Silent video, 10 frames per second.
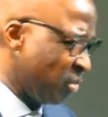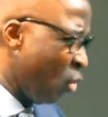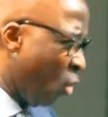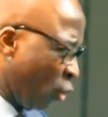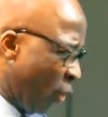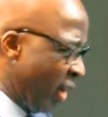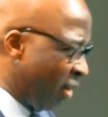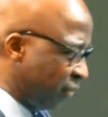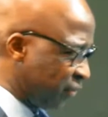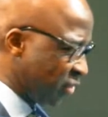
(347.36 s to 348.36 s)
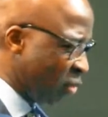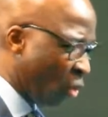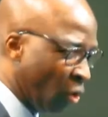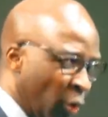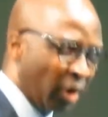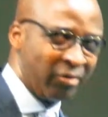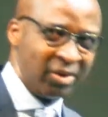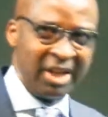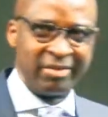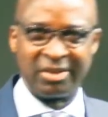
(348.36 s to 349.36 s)
old way of some old way of
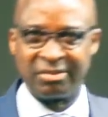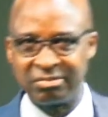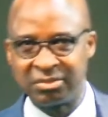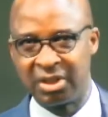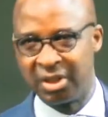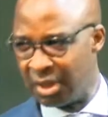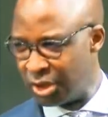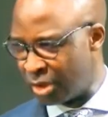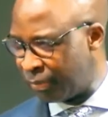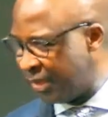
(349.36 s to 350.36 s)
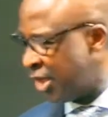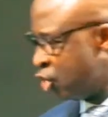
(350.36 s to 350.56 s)
living, some things